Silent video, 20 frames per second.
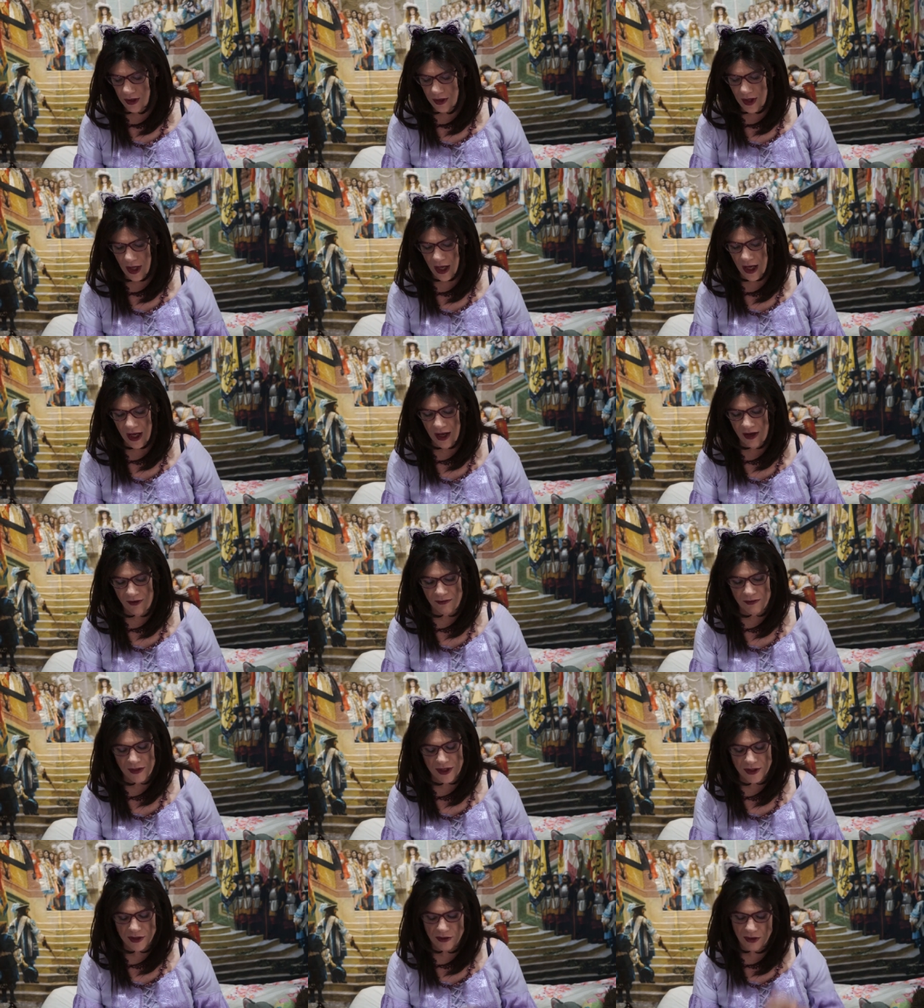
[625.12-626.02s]
they have
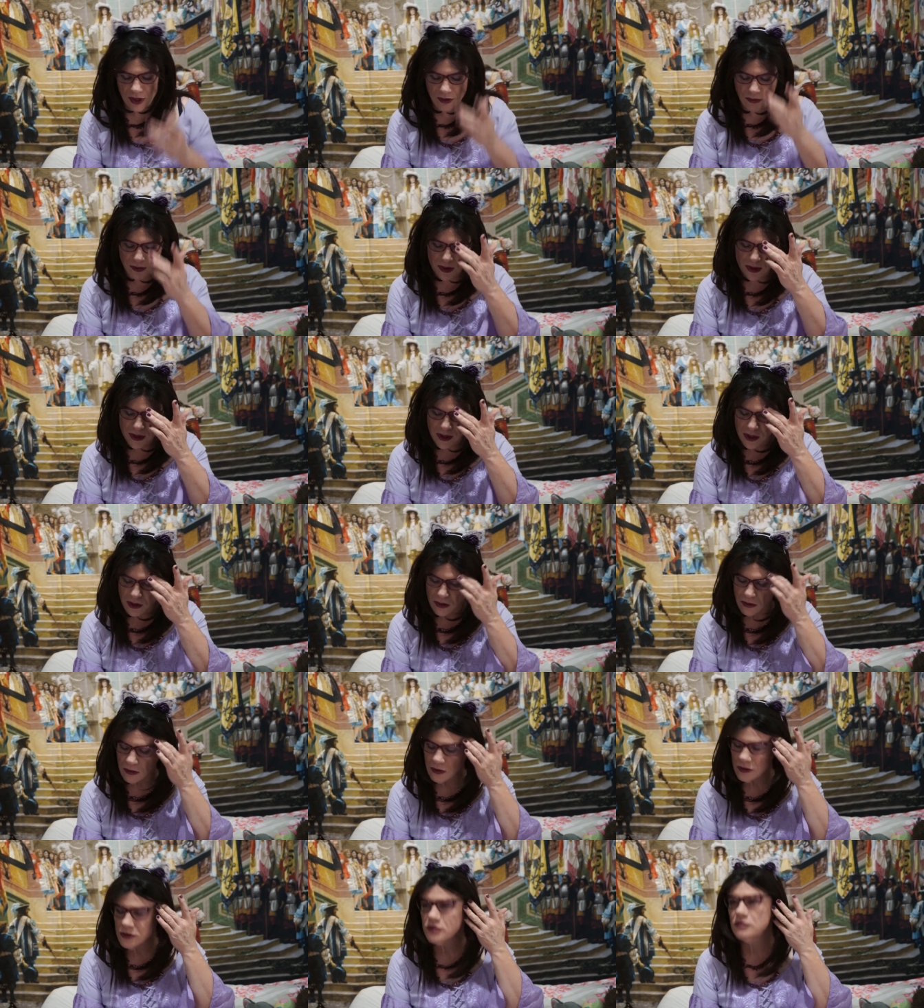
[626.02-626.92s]
messed around with the
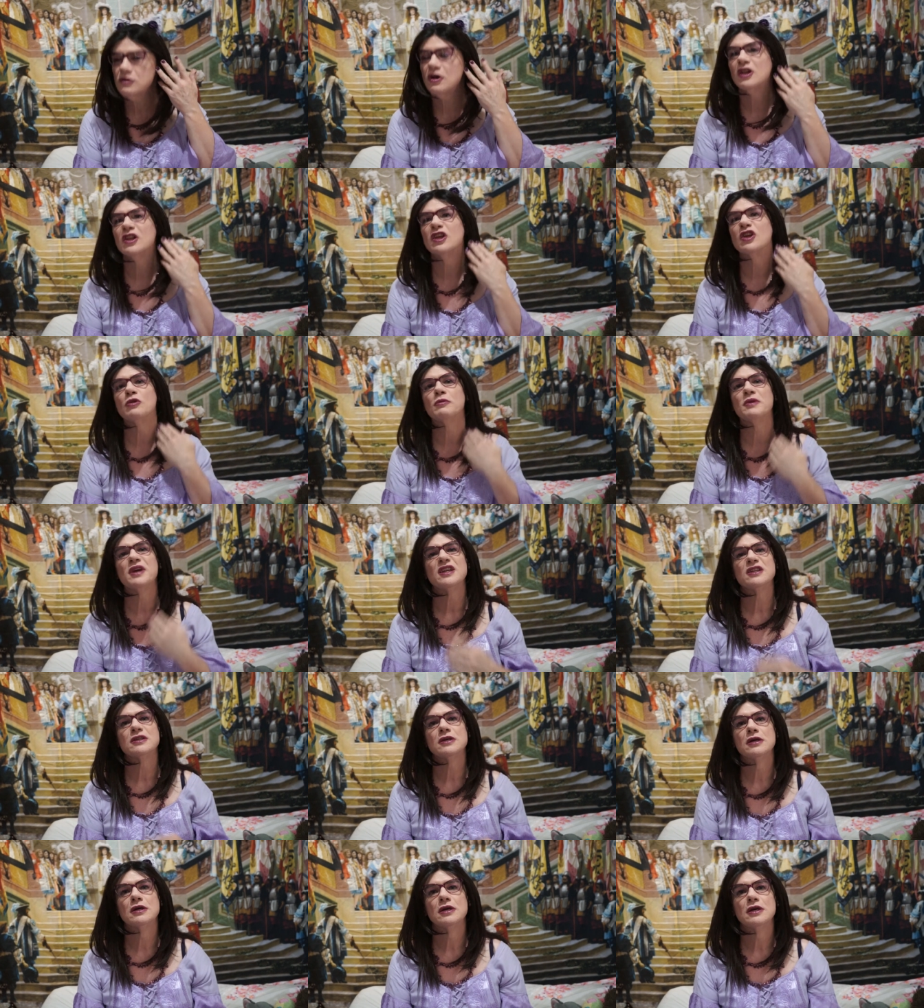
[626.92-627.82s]
skills a little
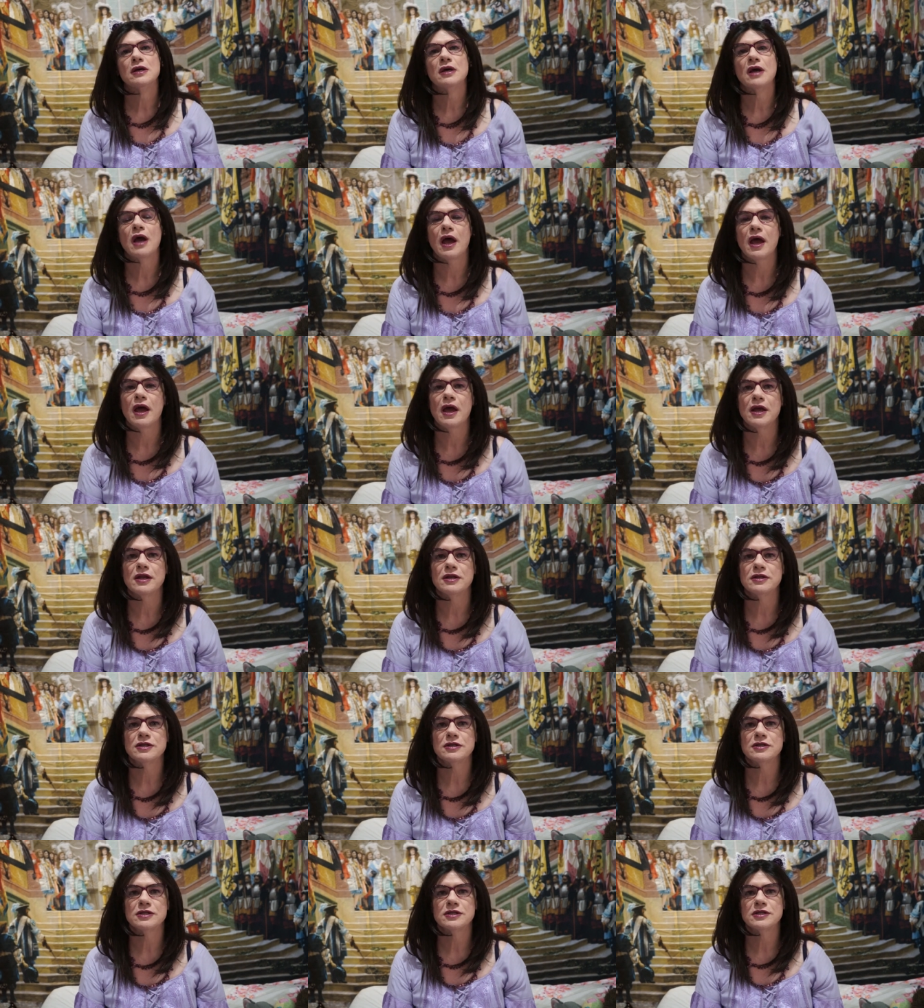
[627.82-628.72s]
bit and
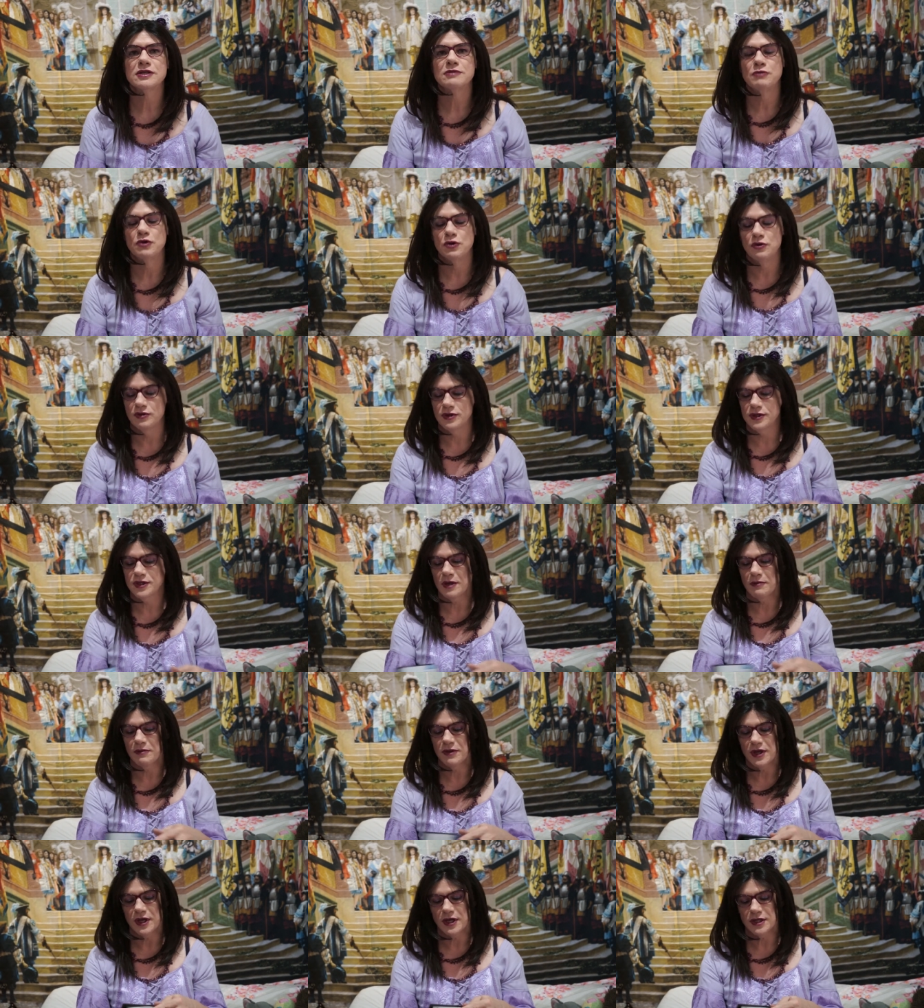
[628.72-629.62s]
smoothed
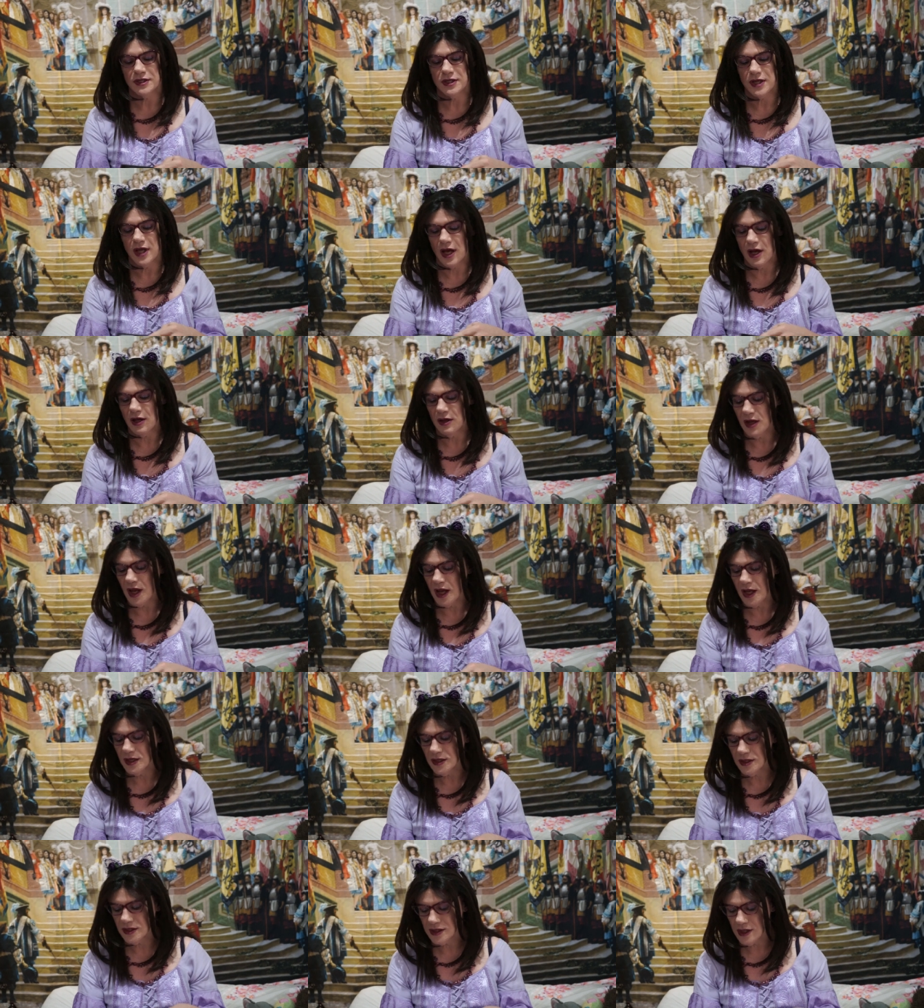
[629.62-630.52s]
some things down
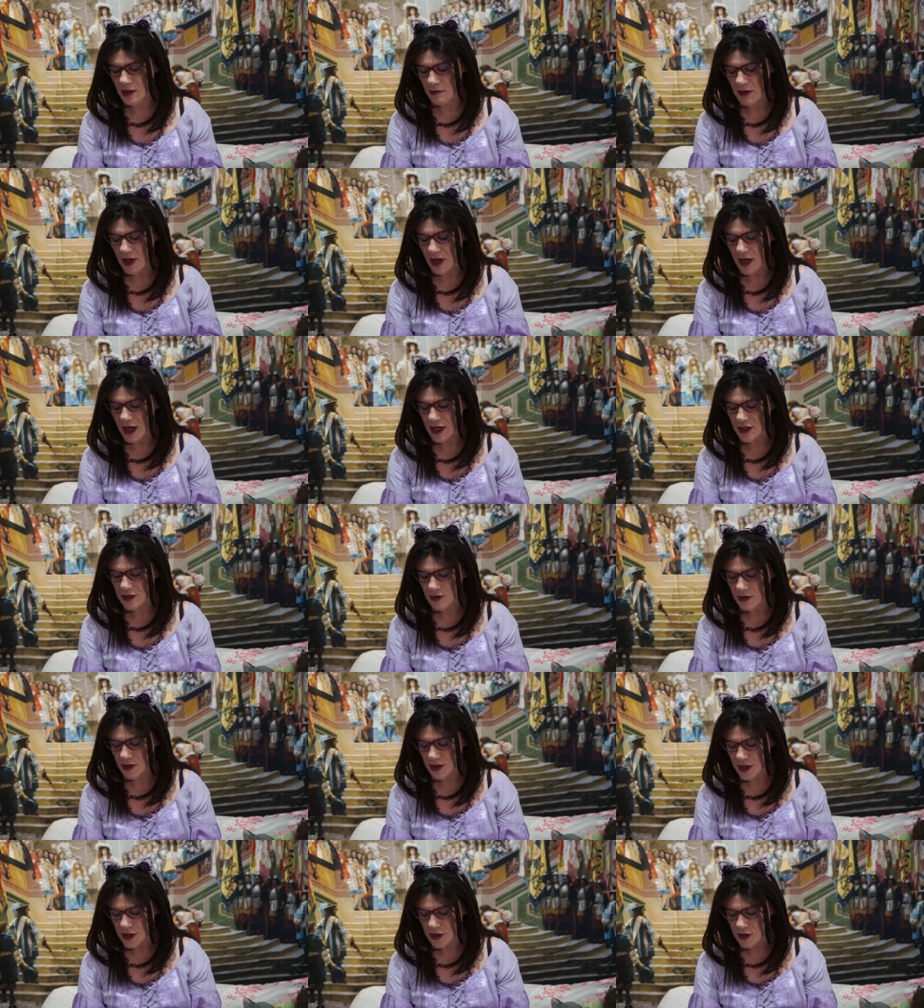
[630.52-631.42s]
and some extra
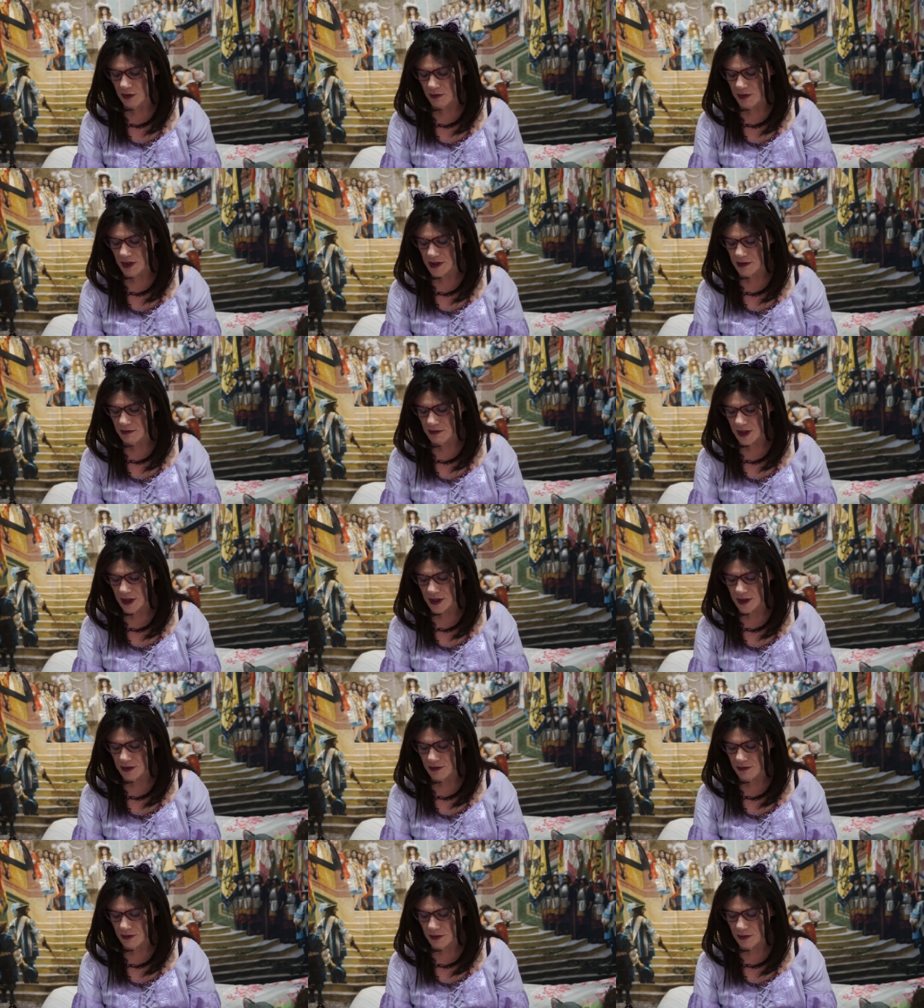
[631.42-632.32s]
additional bits and
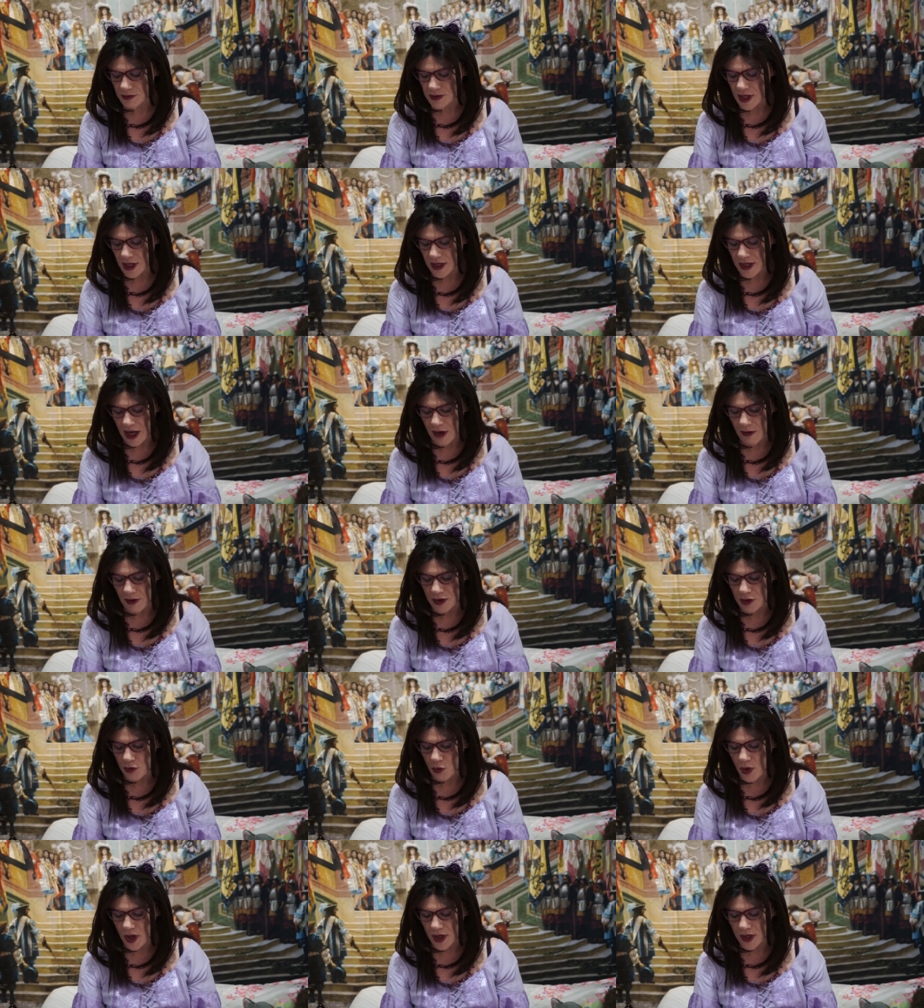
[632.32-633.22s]
pieces of rules are now
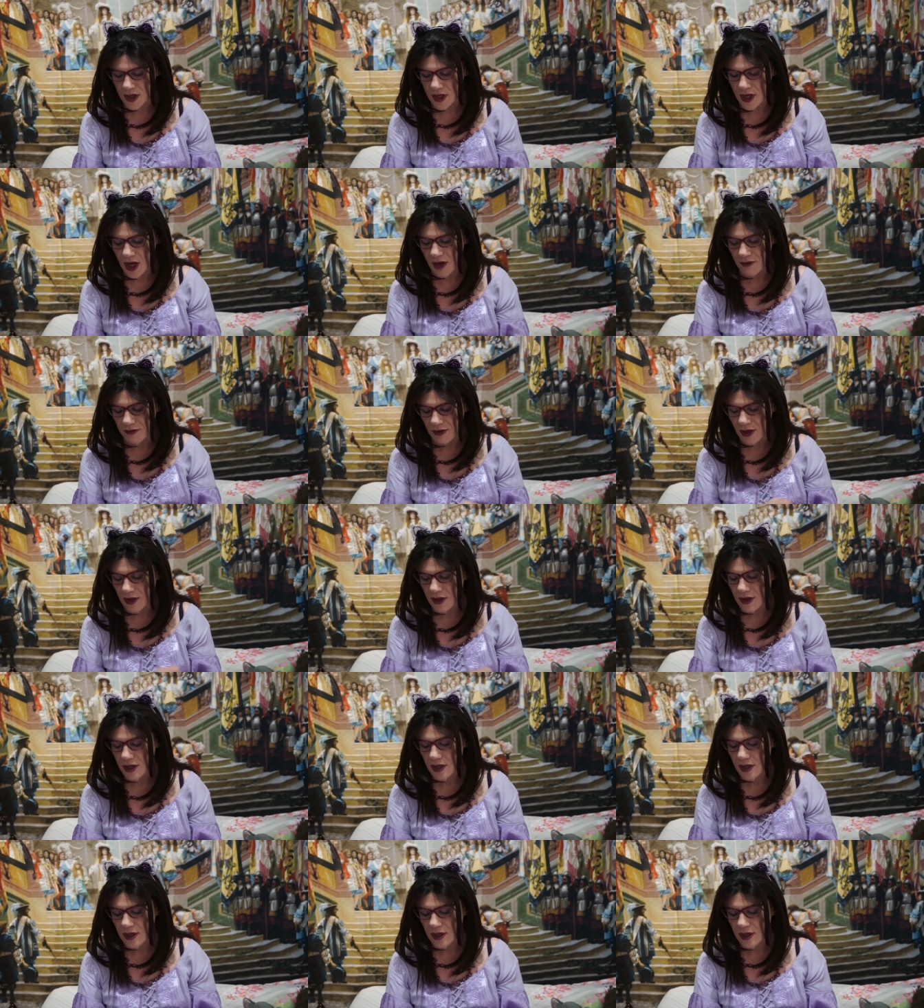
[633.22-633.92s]
under one cover.